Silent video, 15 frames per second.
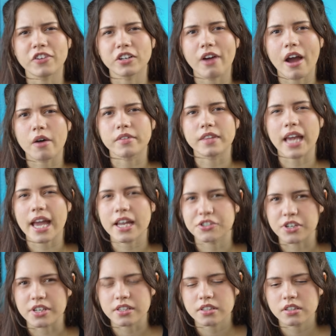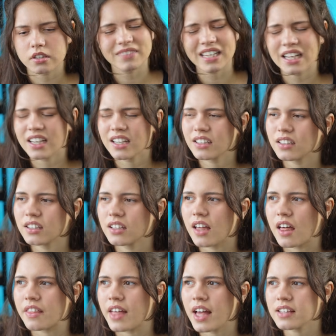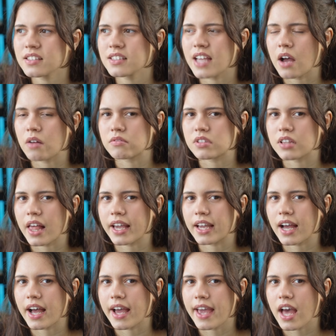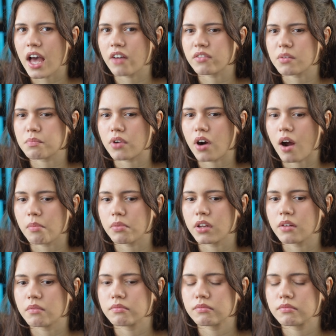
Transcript: around the edges. That sounds like I have a problem.